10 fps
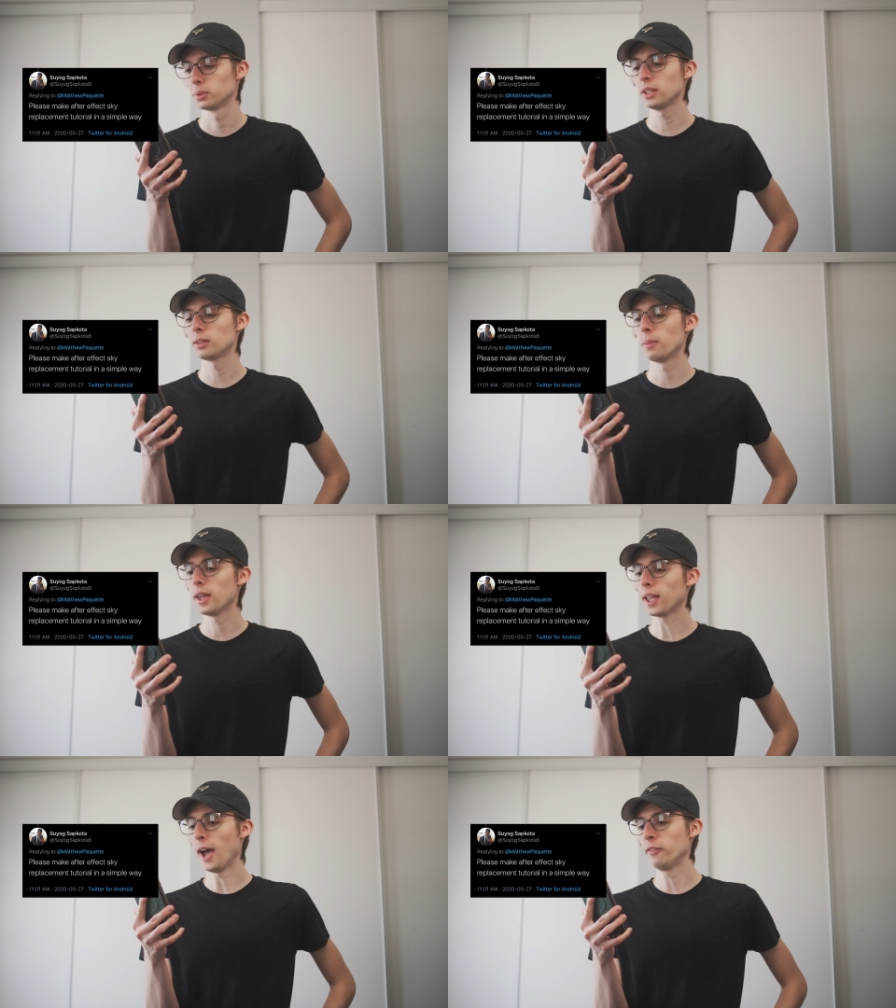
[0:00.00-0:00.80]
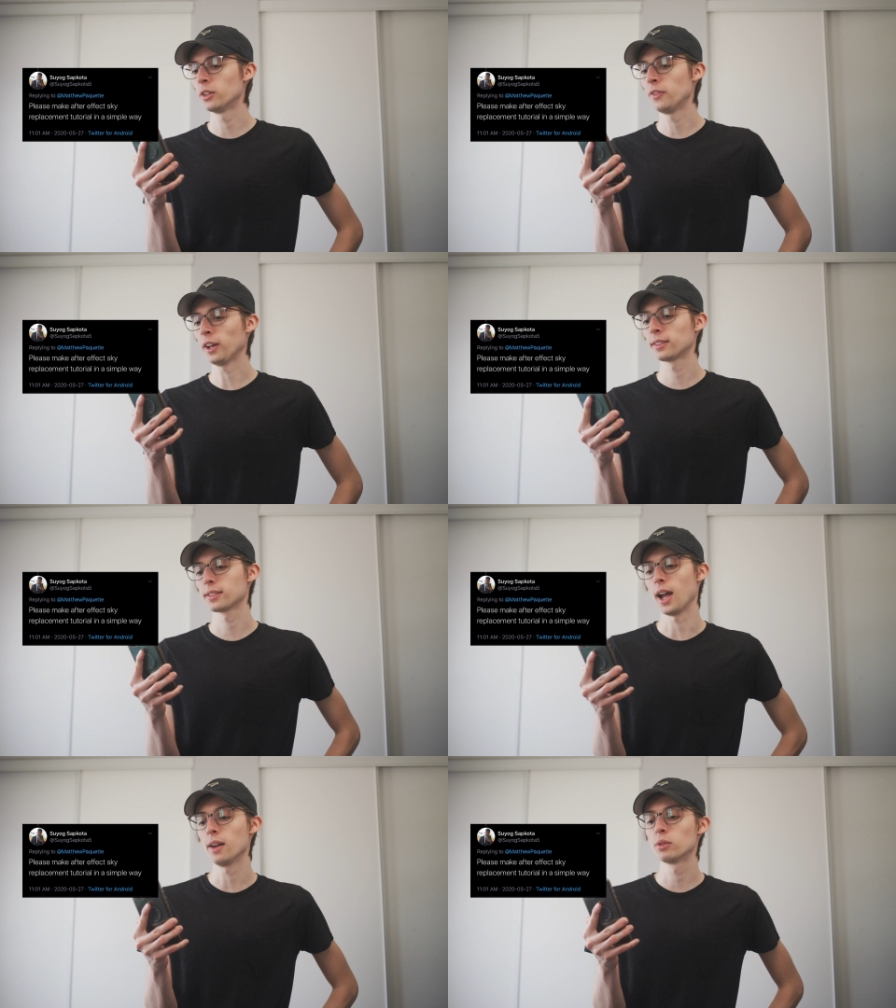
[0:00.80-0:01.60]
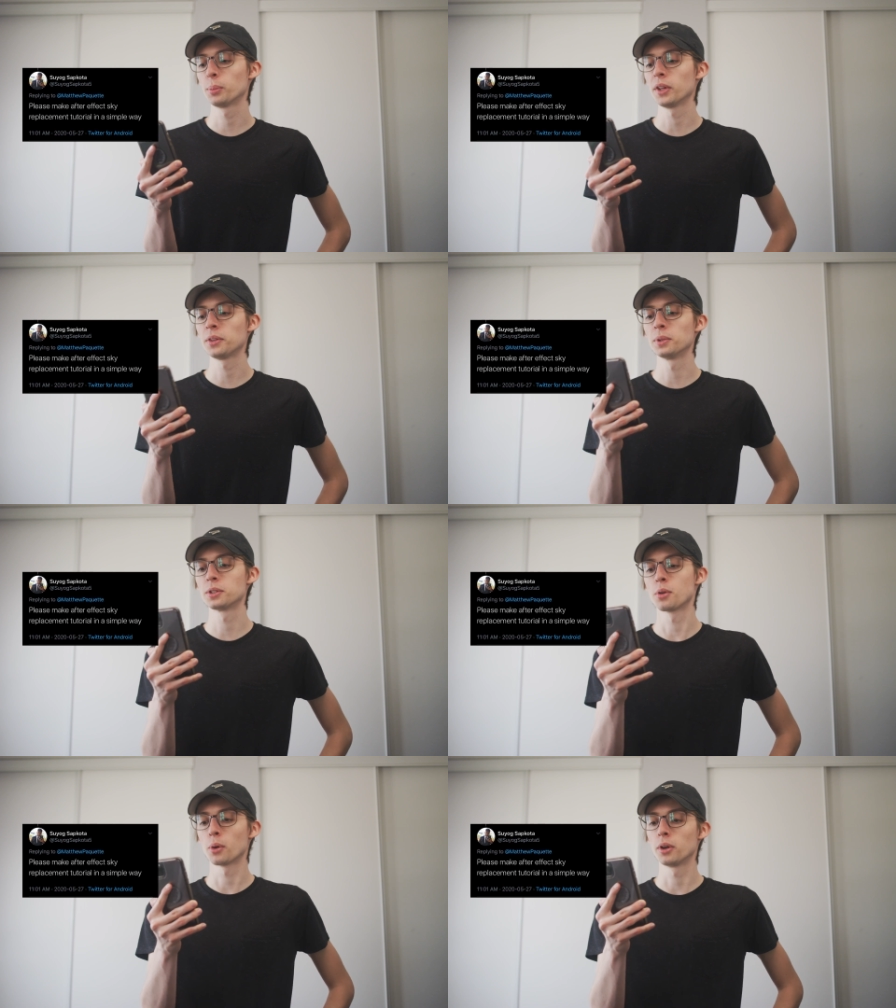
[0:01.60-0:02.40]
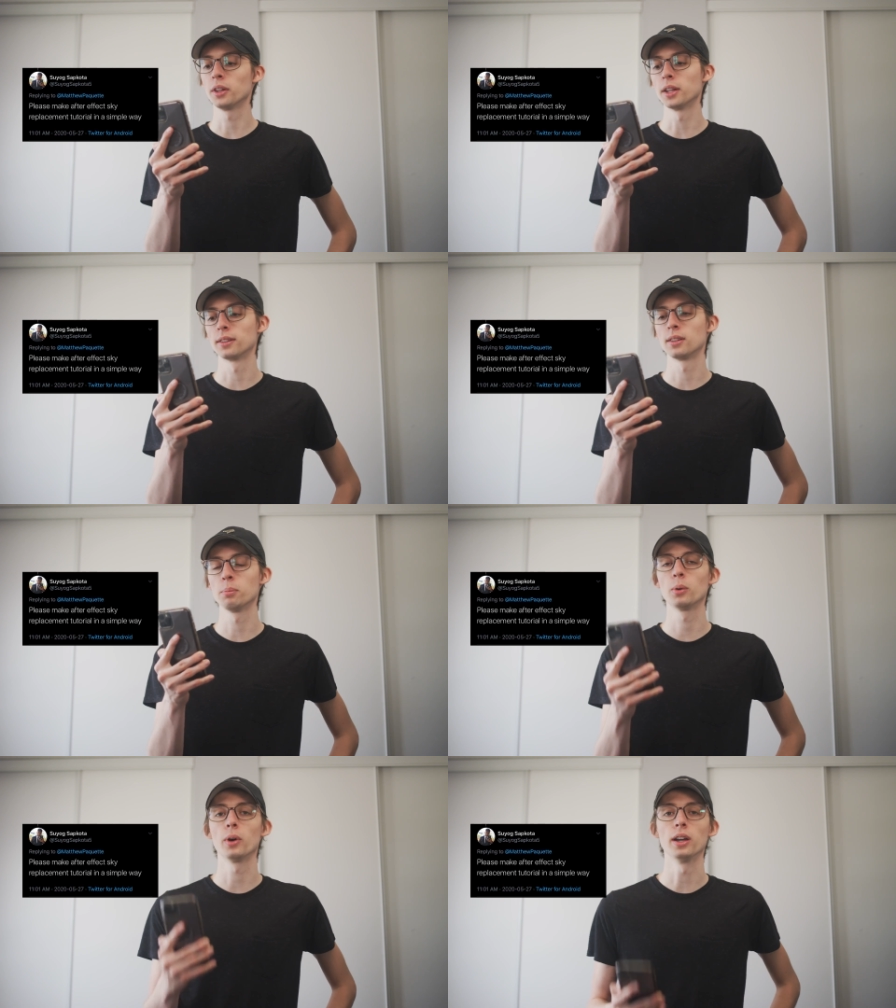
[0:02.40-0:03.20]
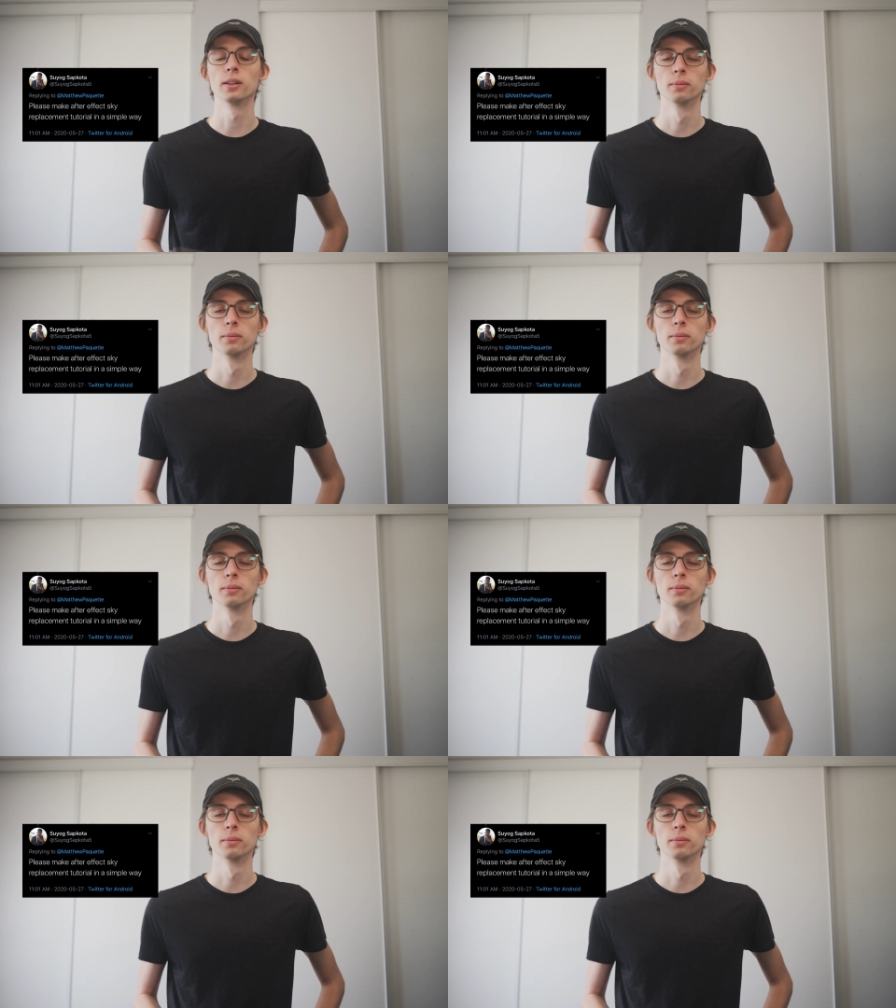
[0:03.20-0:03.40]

Please make After Effects sky replacement tutorial in a simple way.